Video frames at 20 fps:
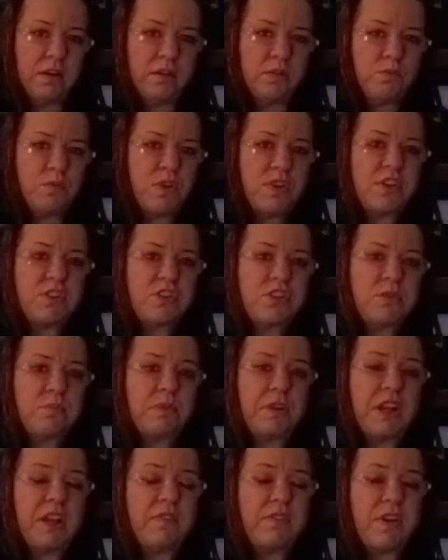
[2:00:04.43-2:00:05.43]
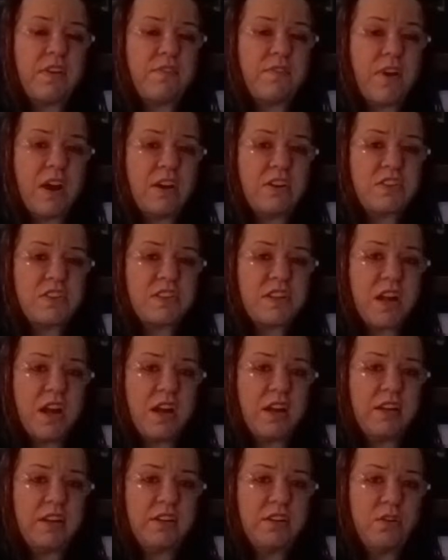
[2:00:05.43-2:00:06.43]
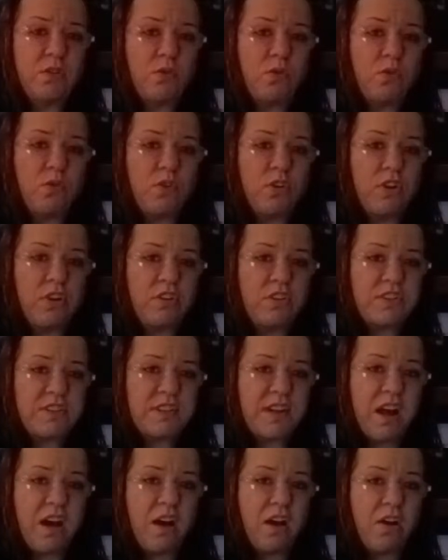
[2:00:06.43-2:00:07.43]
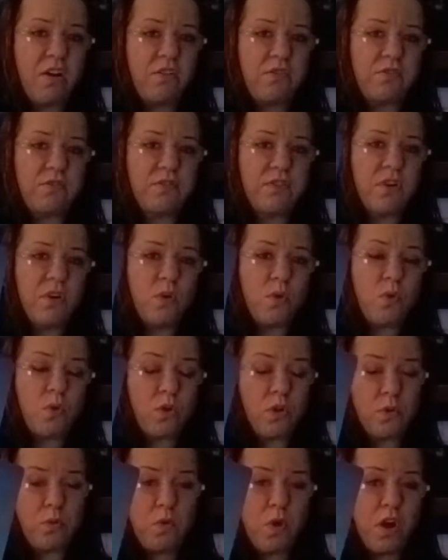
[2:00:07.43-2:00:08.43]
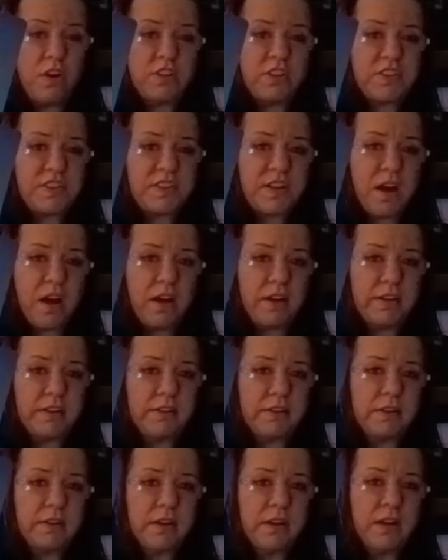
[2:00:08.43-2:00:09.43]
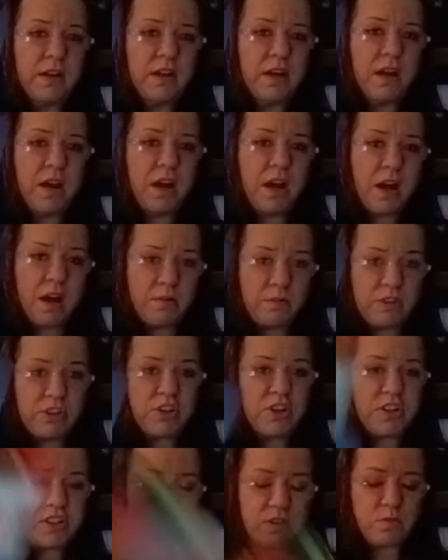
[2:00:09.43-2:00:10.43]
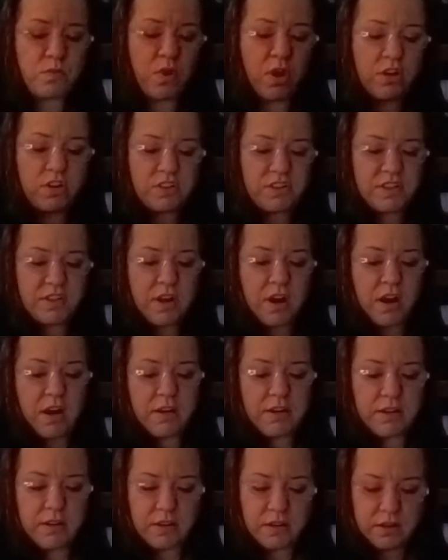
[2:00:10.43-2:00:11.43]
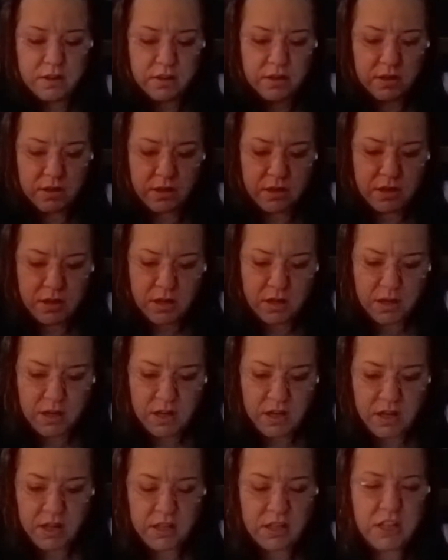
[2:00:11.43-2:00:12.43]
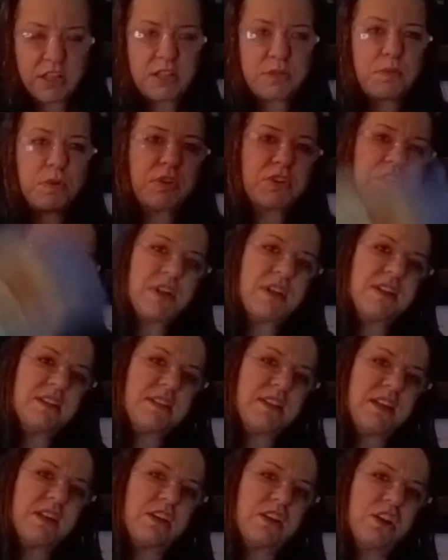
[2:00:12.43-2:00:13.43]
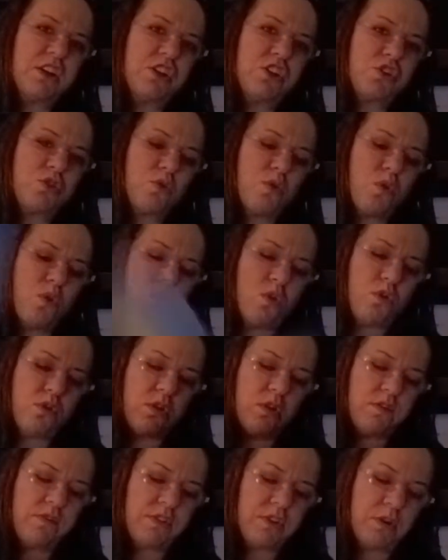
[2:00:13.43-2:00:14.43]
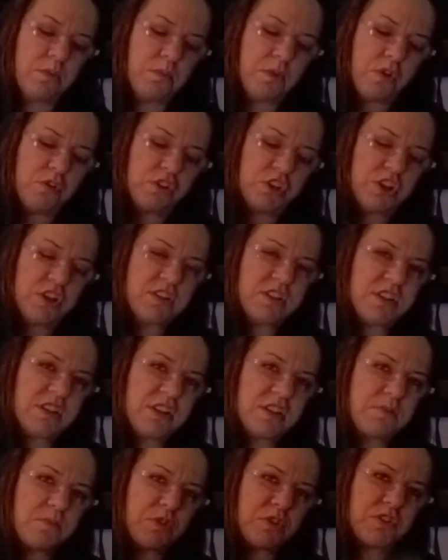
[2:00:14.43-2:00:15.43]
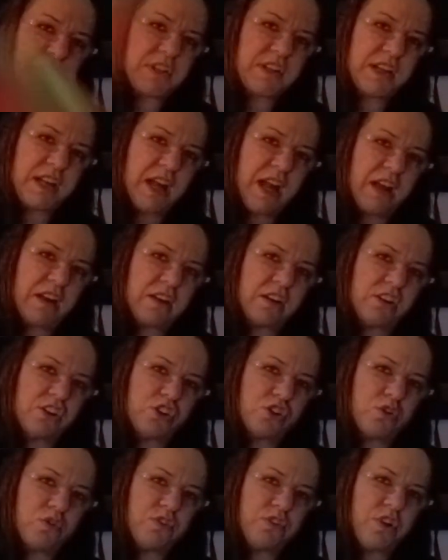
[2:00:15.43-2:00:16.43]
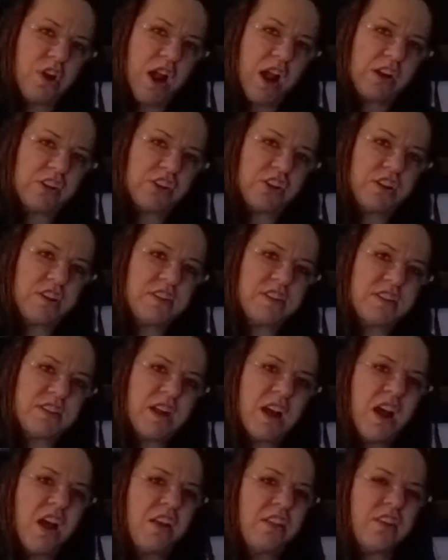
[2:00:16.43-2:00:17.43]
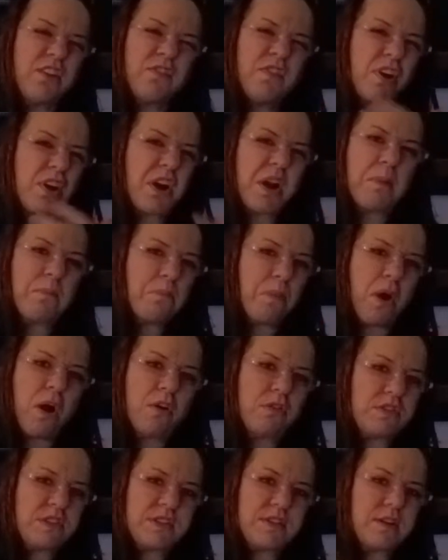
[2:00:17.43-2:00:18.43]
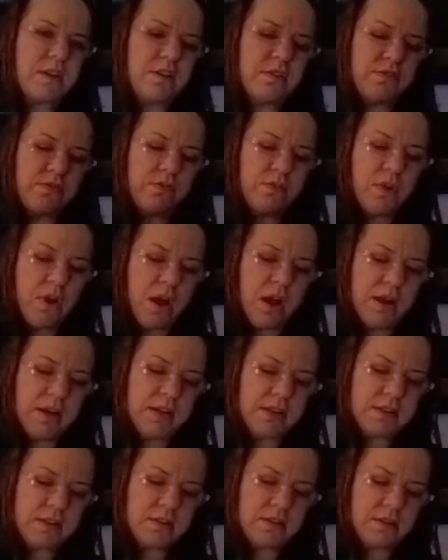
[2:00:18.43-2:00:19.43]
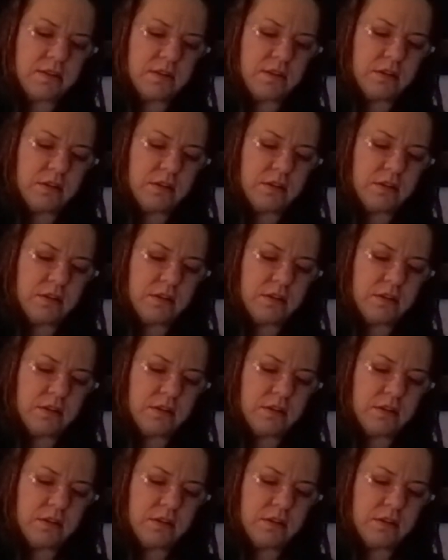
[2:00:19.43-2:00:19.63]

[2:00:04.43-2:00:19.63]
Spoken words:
whether to believe a fire sign or yourself or a water sign, I would trust the water sign. This person is in control of their emotions. This person can't control their actions. They're very impulsive, right?